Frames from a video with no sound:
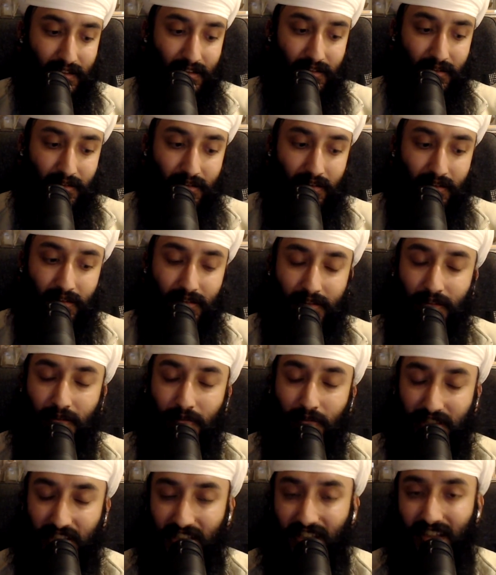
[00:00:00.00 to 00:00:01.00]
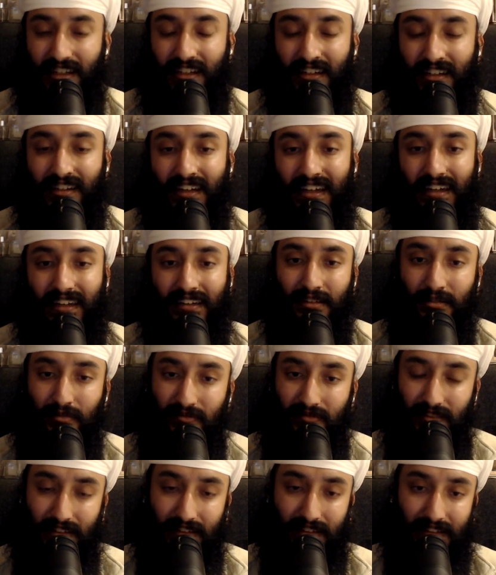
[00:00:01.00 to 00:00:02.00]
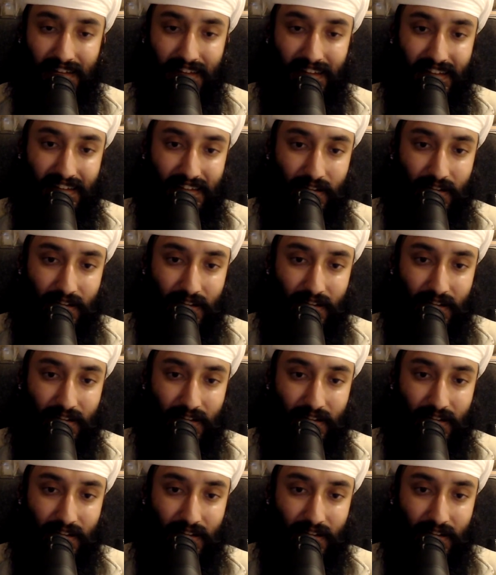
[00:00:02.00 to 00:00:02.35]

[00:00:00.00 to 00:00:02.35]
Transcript: uh, the bachere, the, uh,